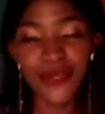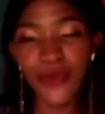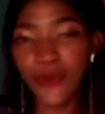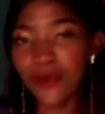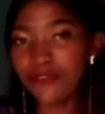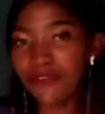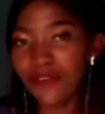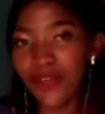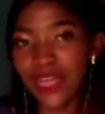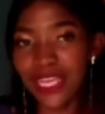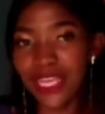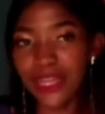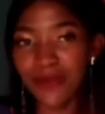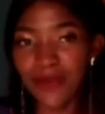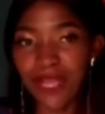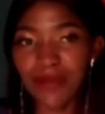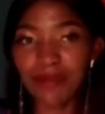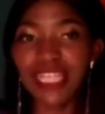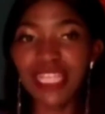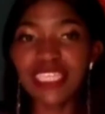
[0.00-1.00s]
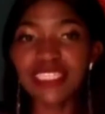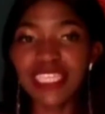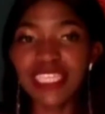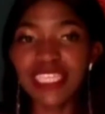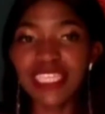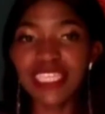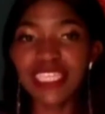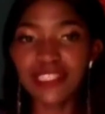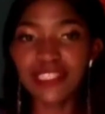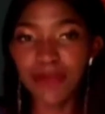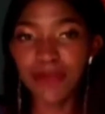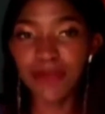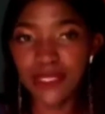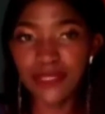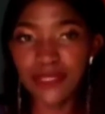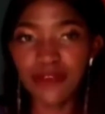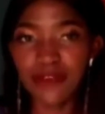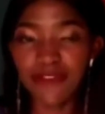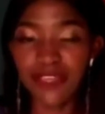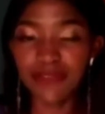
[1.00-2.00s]
not for anyone, but just by
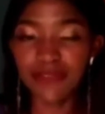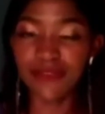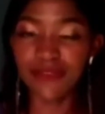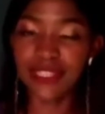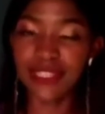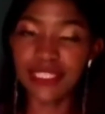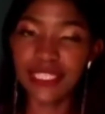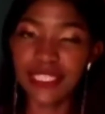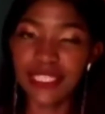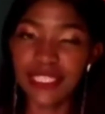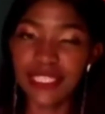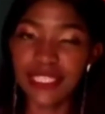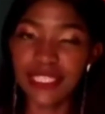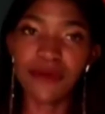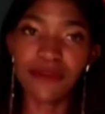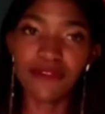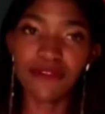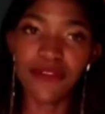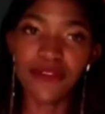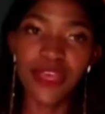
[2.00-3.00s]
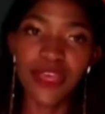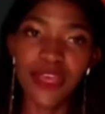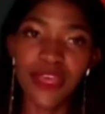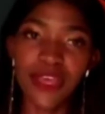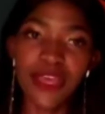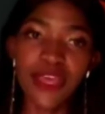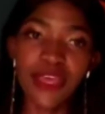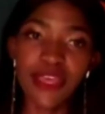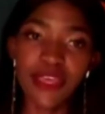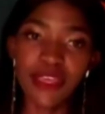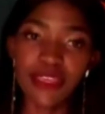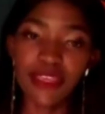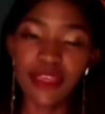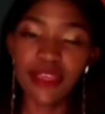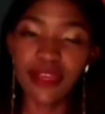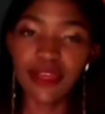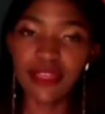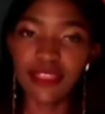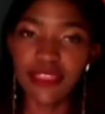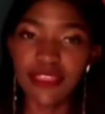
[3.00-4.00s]
yourself and for the sake of the
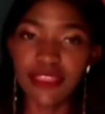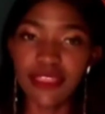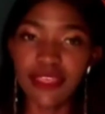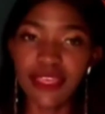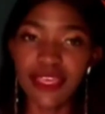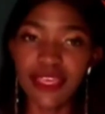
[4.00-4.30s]
earth.